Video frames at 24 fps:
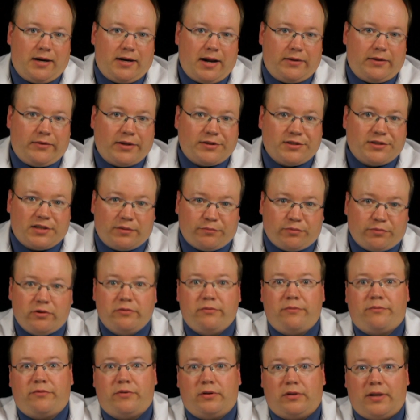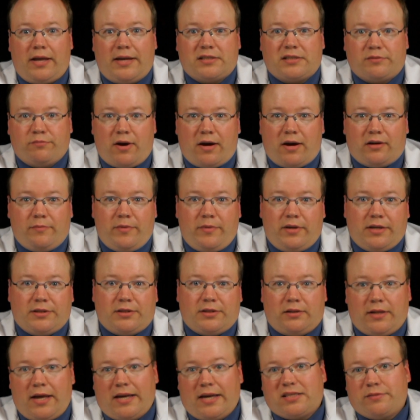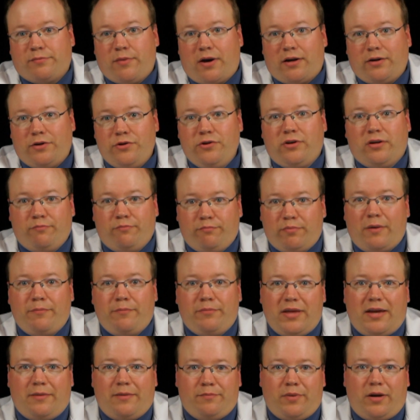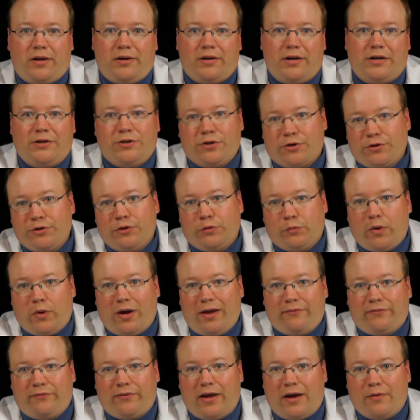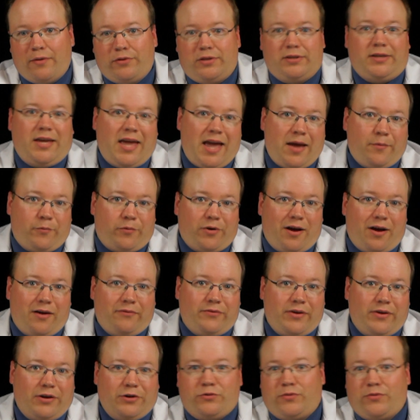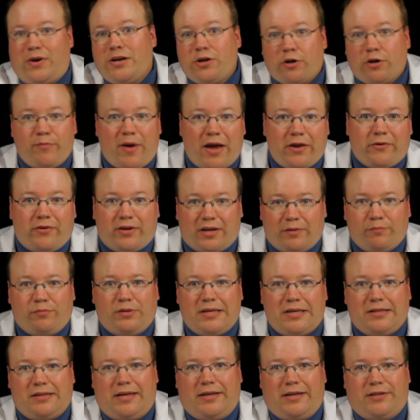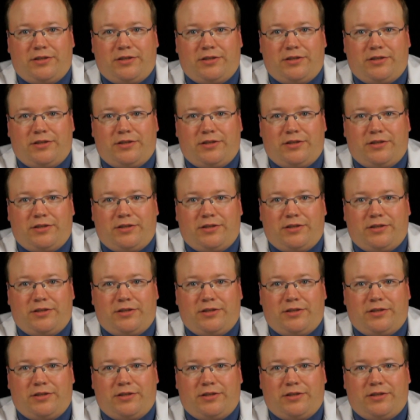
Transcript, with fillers: Now that's an improvement from the last model, because the last model you could bump that button and turn the Wi-Fi on with the camera off and drain your battery completely,